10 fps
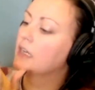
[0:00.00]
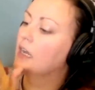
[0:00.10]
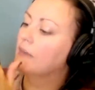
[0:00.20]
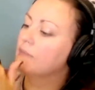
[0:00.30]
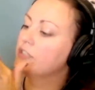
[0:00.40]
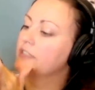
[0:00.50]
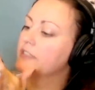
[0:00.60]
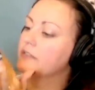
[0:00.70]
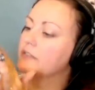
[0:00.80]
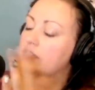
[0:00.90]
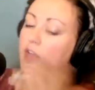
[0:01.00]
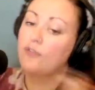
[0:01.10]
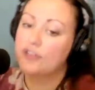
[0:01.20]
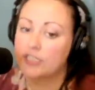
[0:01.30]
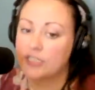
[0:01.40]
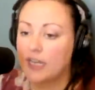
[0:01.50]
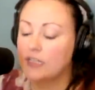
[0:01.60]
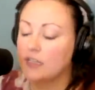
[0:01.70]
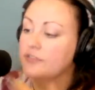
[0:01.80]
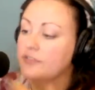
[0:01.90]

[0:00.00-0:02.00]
I um, I mean, I selfishly, I would